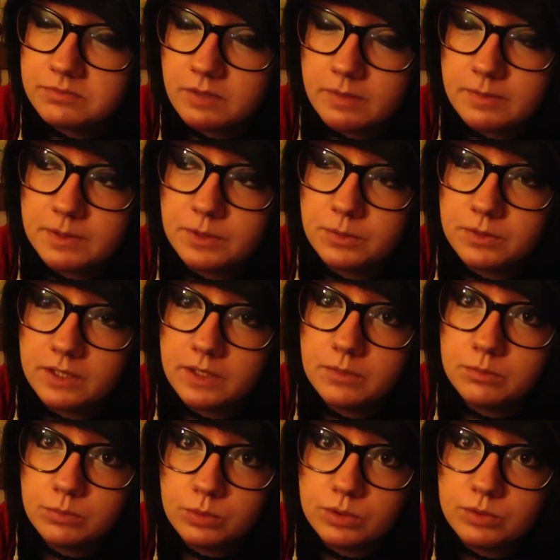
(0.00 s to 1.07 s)
I've been told
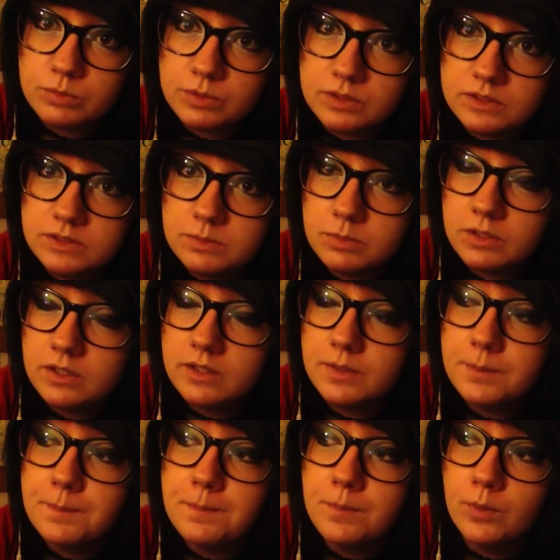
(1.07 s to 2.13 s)
that more than once, but
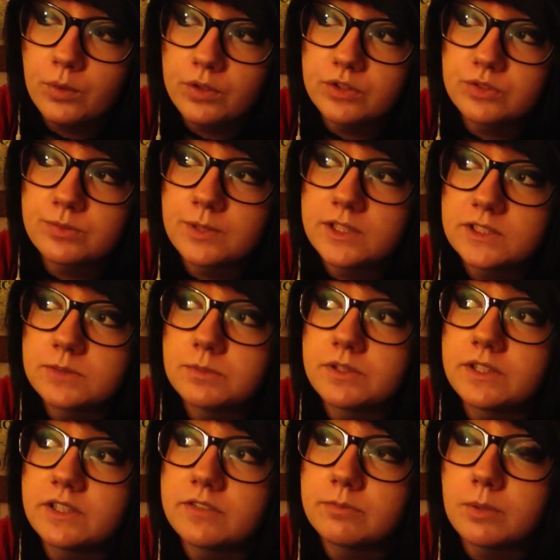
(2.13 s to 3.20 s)
orange reminds
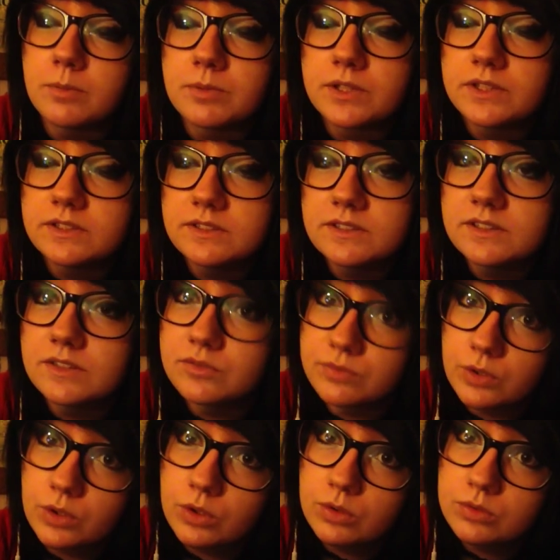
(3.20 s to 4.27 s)
me of pumpkins and
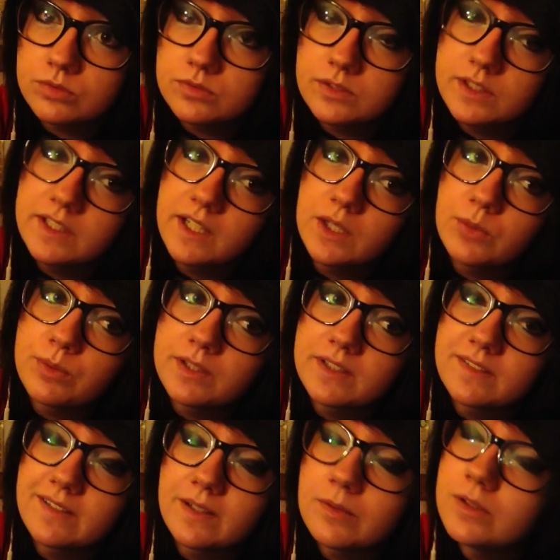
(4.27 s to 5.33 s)
fall and
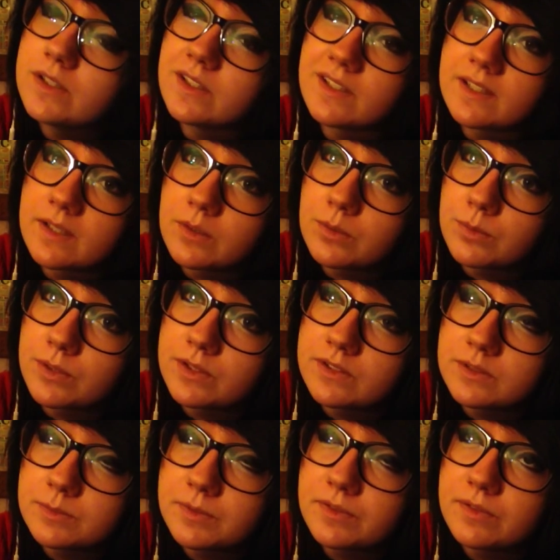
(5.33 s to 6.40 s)
Halloween. I really like Halloween.
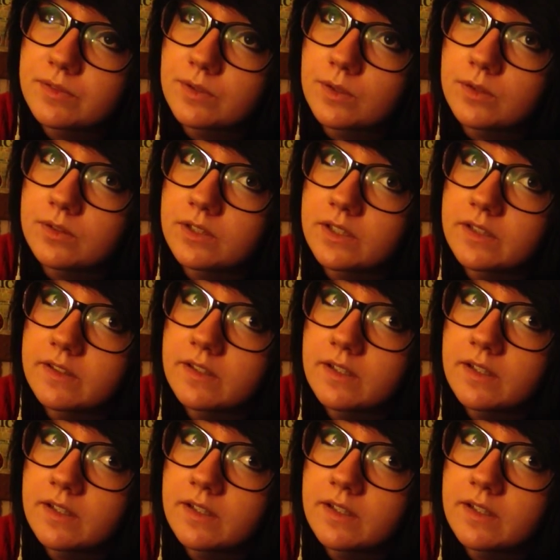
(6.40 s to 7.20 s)
It's my favorite holiday.